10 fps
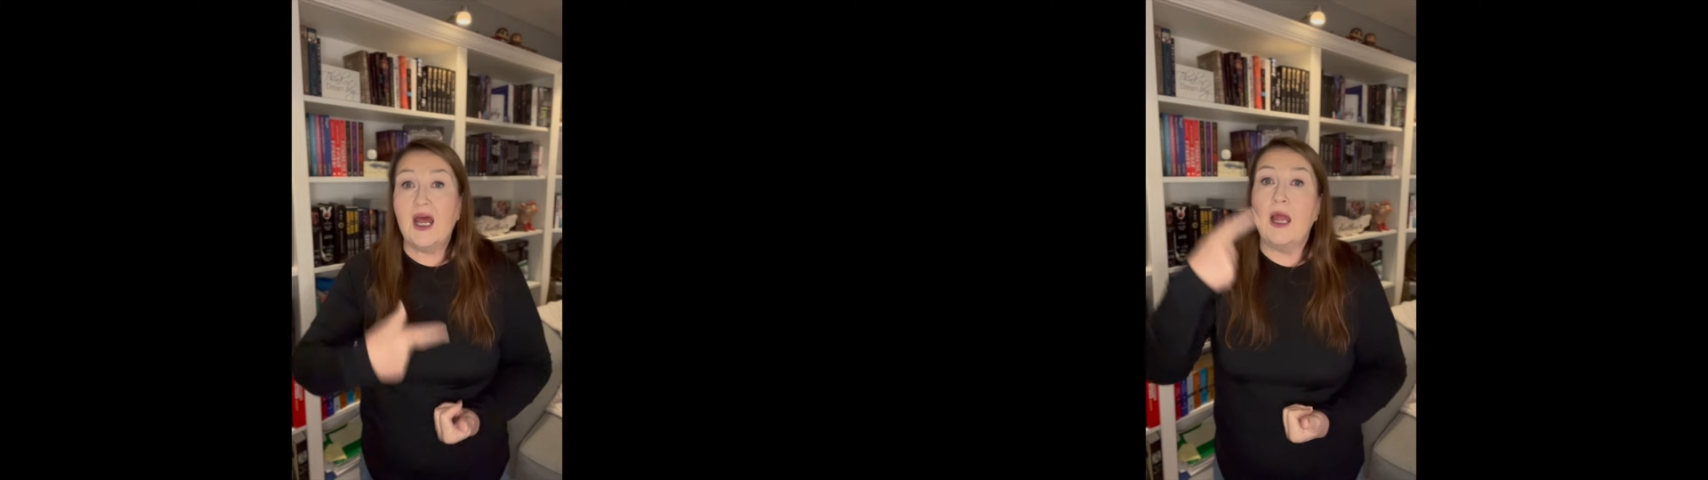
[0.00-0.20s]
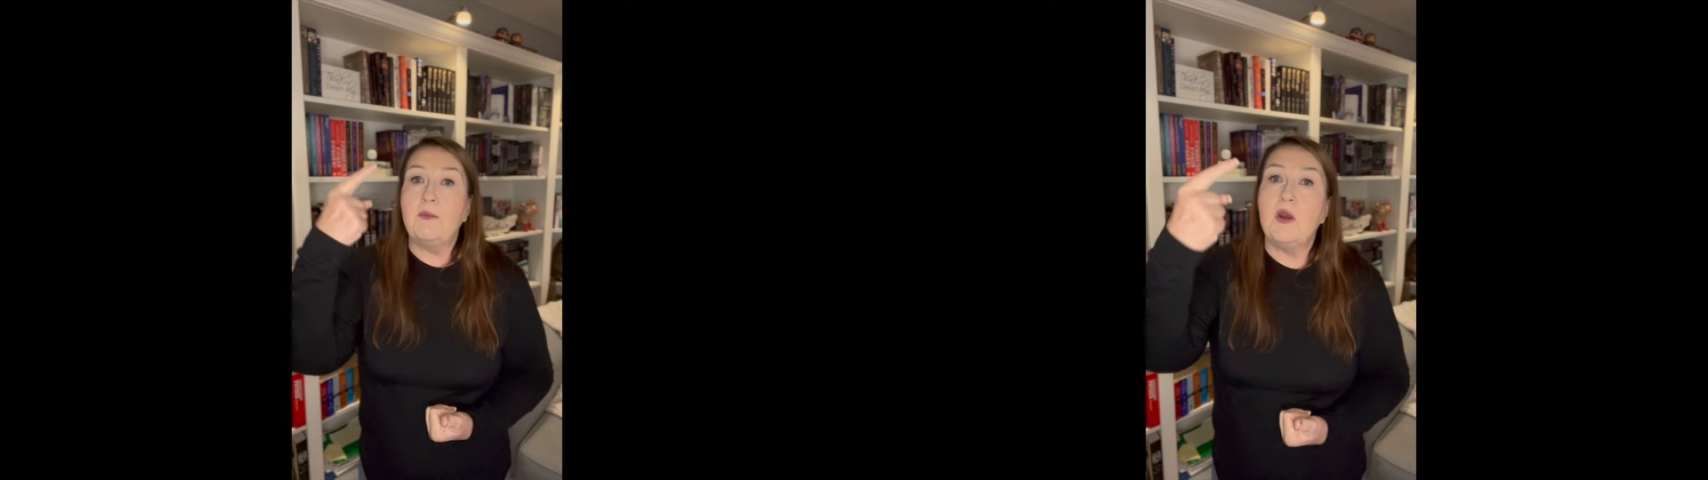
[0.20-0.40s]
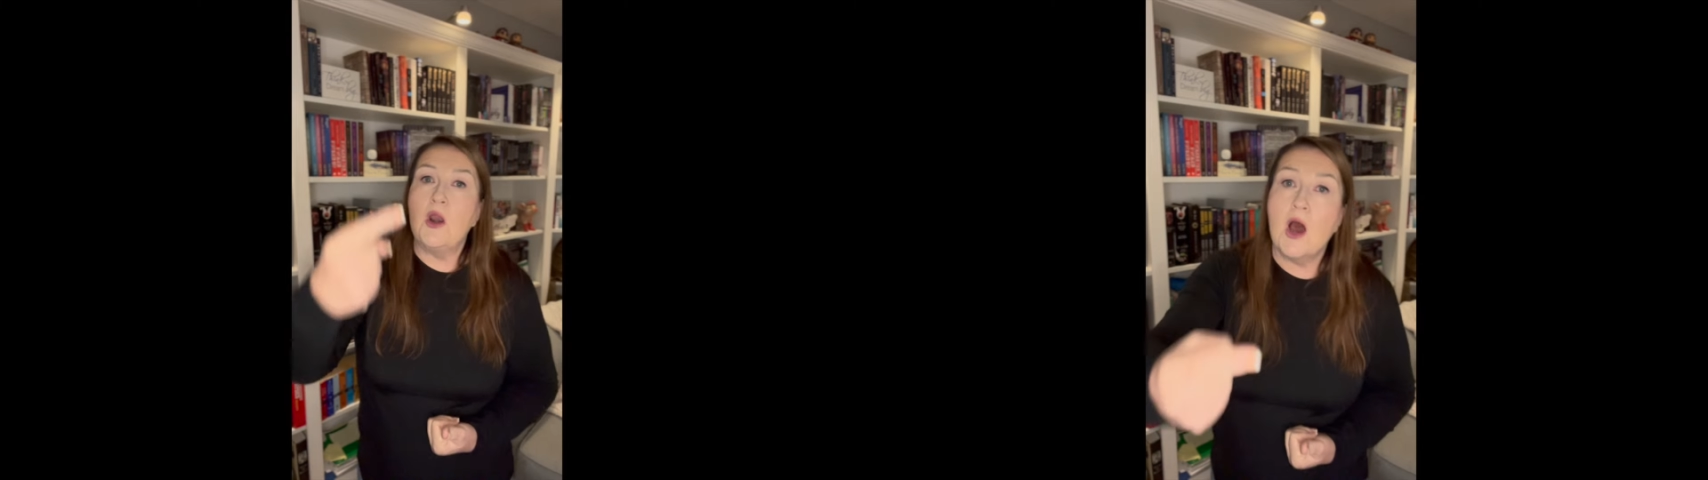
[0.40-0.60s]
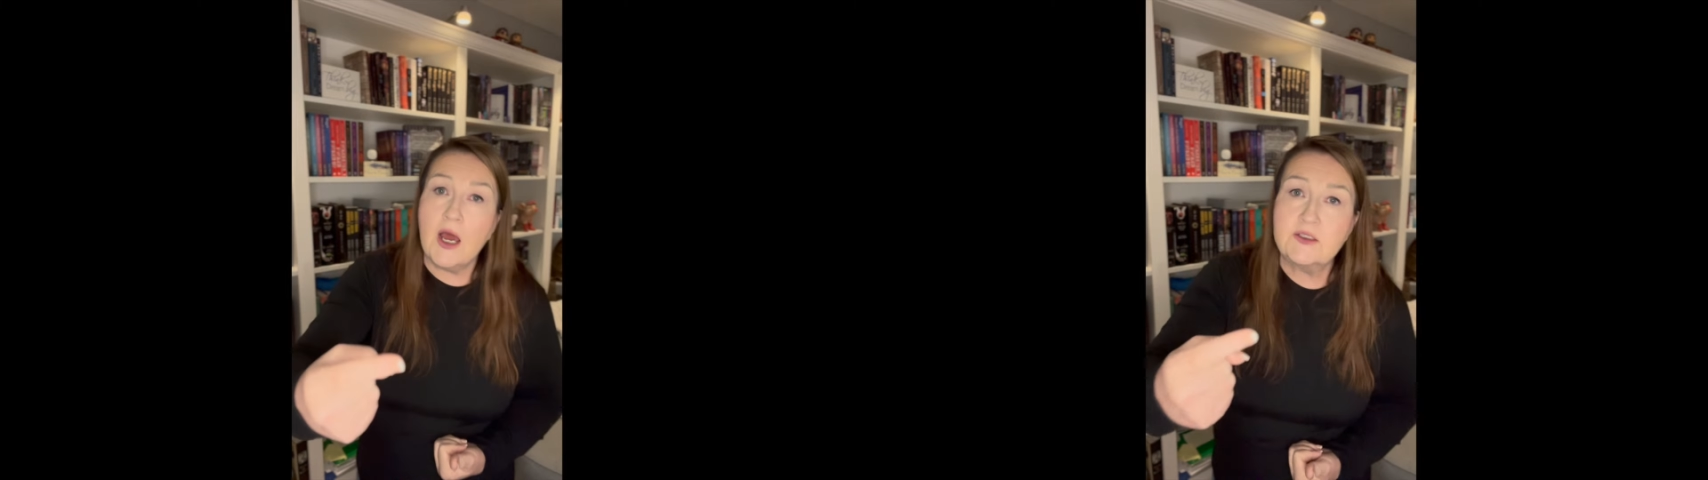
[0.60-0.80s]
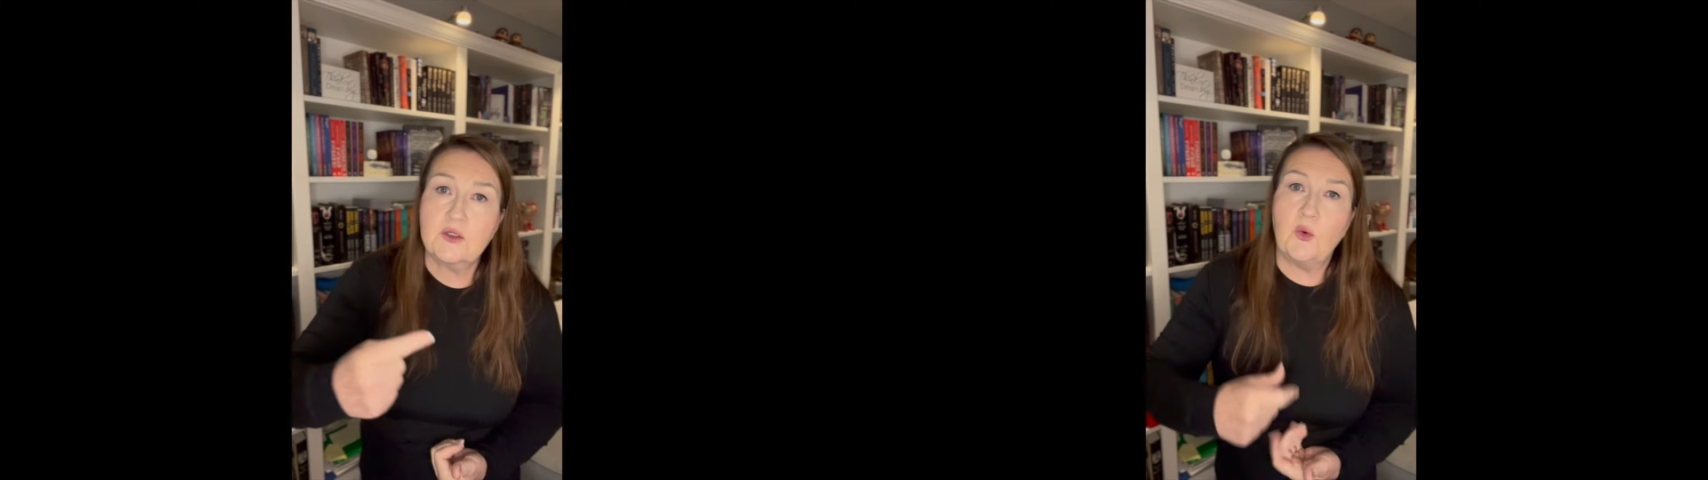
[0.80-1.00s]
I'm
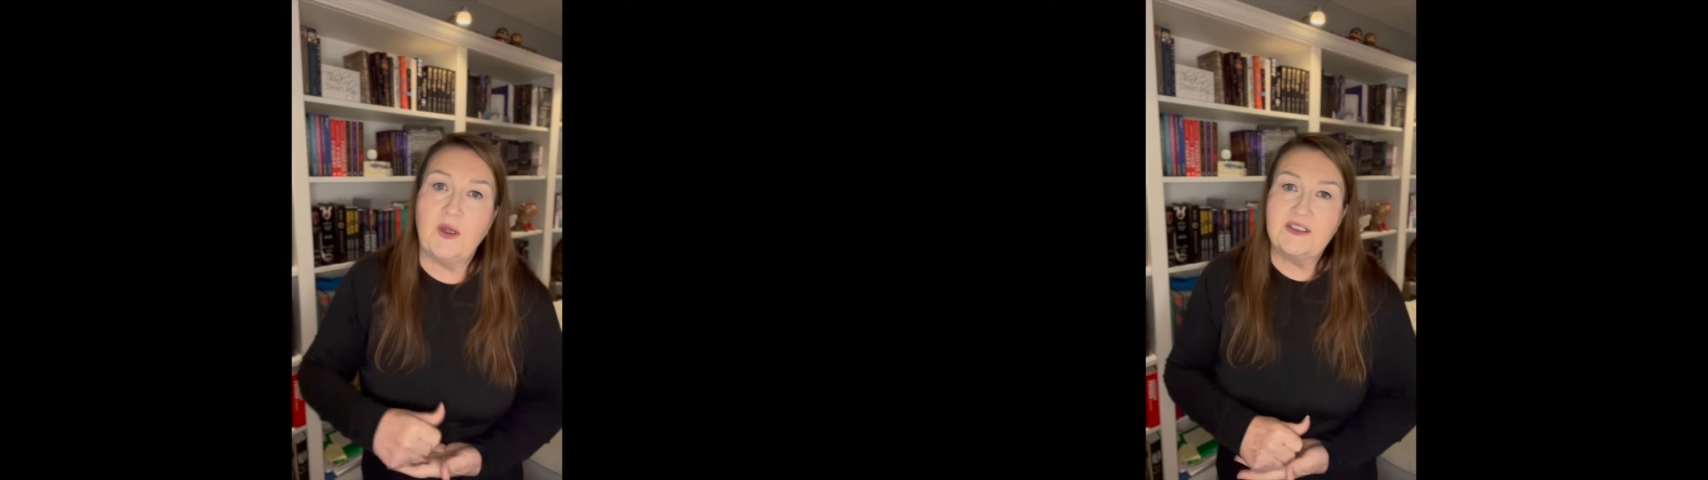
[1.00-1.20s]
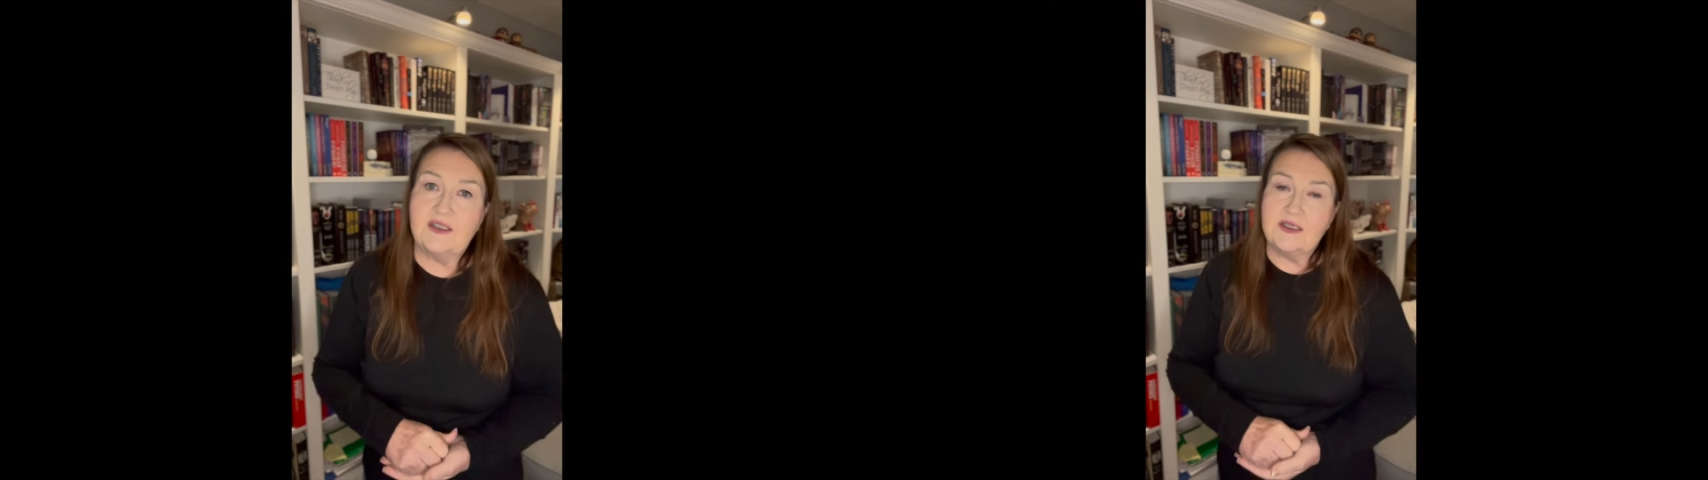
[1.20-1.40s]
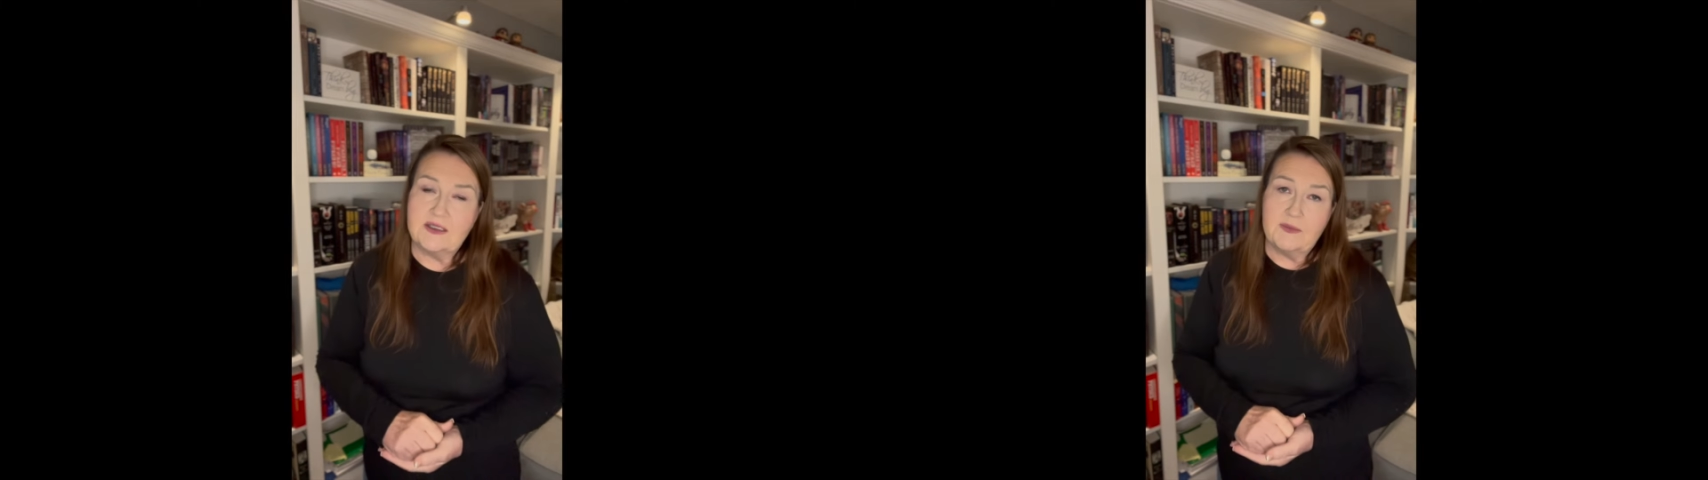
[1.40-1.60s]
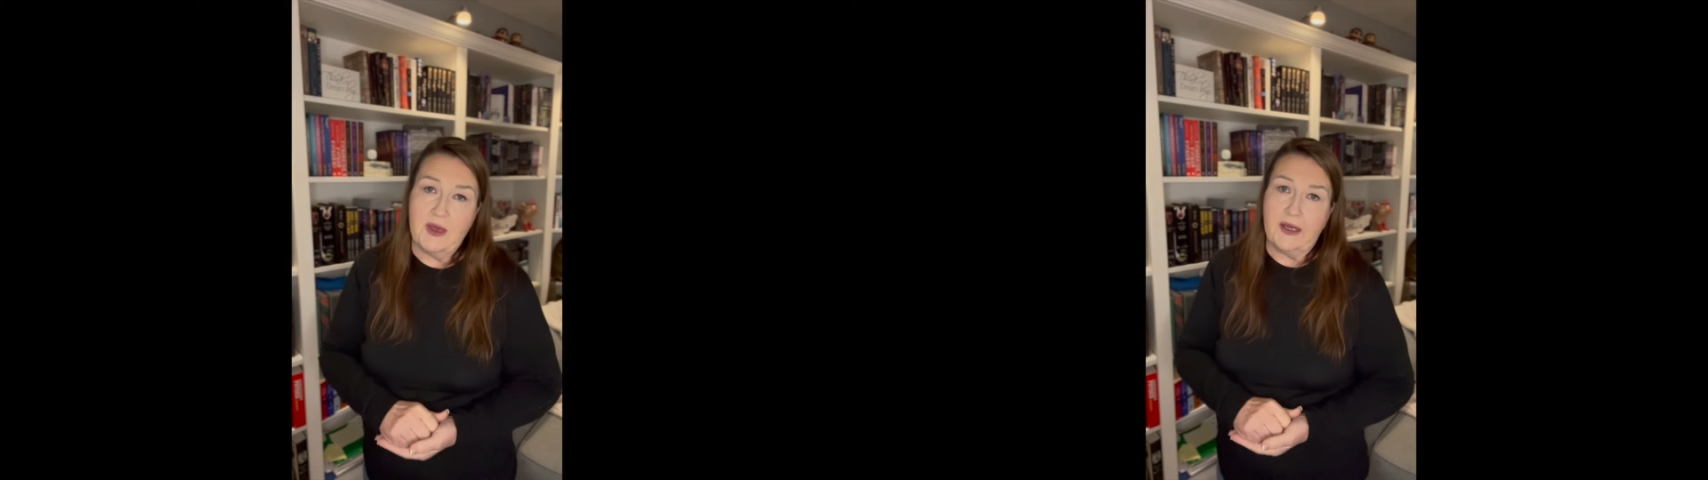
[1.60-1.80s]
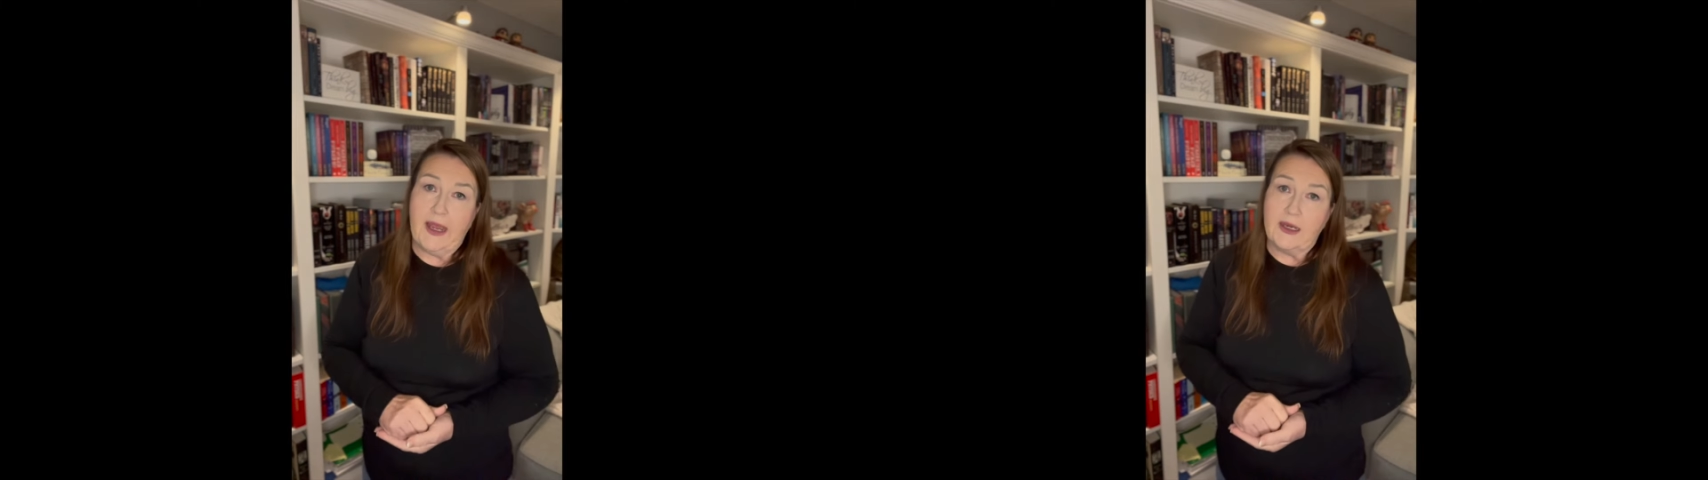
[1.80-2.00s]
not going to list the
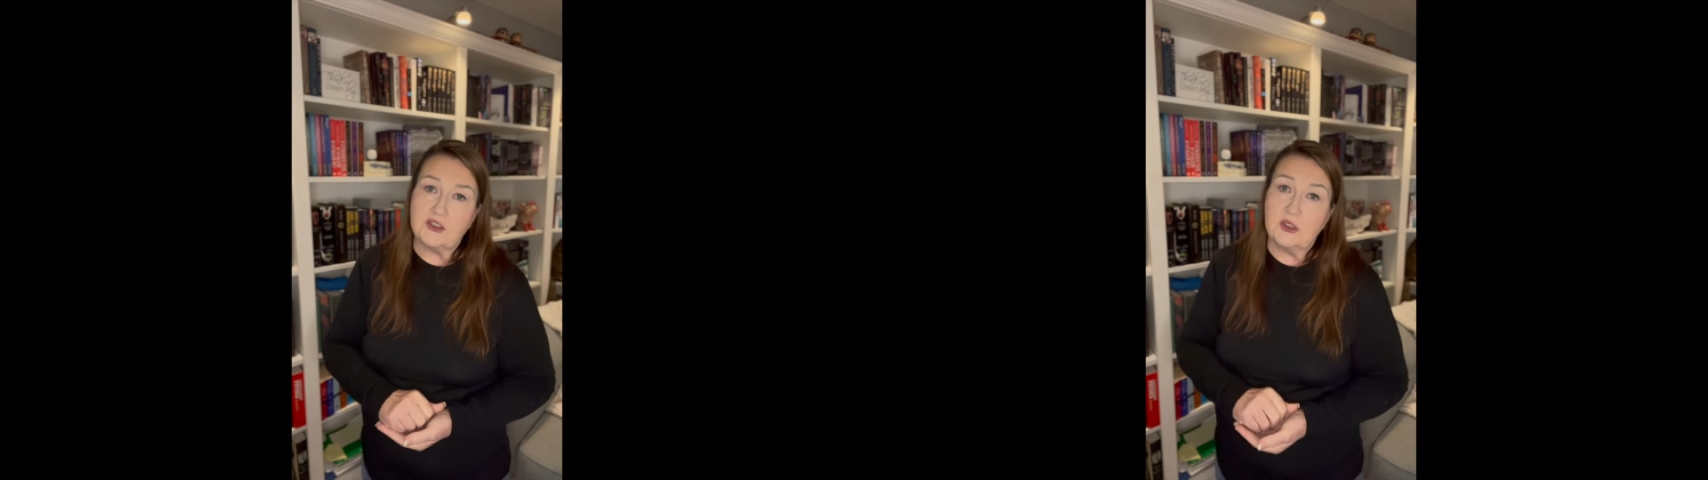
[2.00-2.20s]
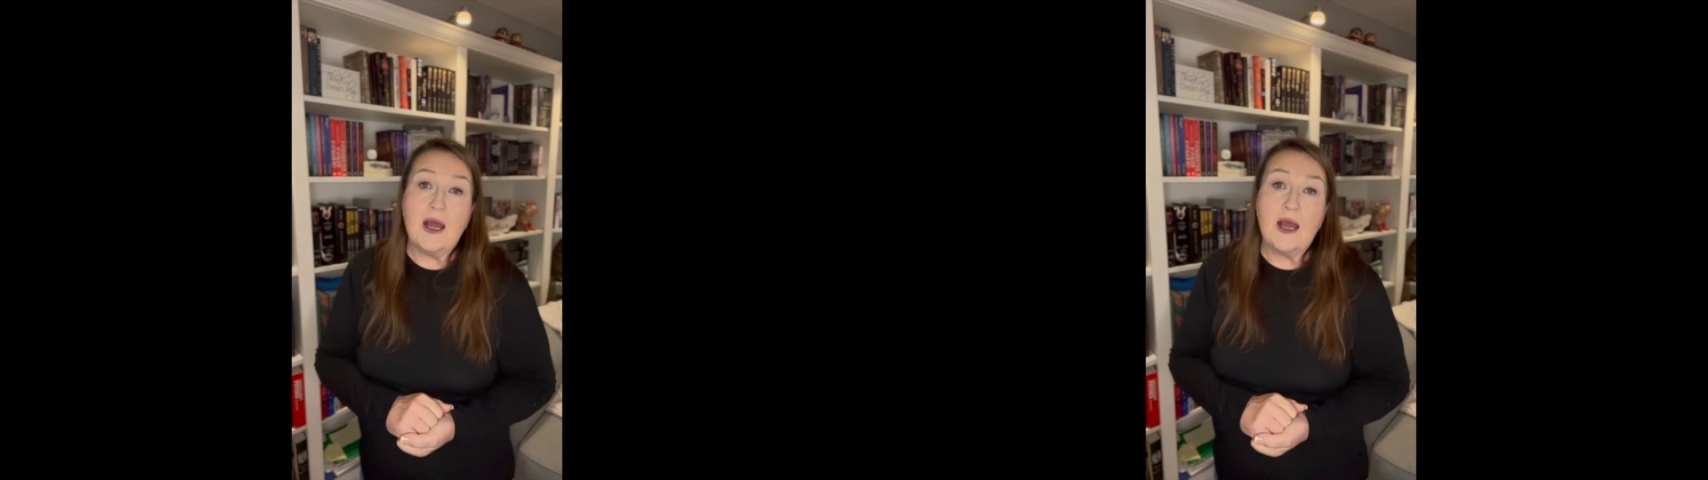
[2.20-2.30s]
medication.